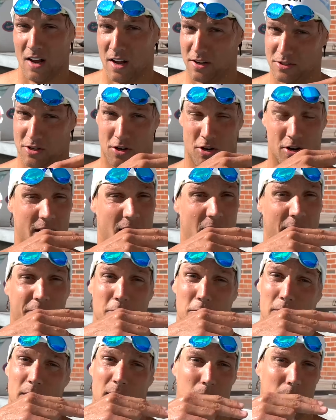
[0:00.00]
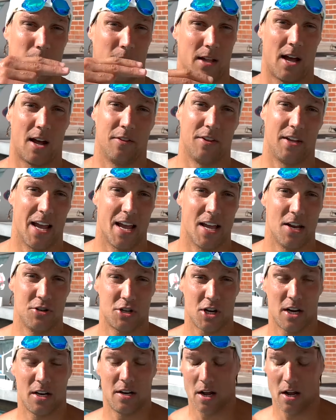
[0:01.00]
So you're gonna have to really rely on the engine.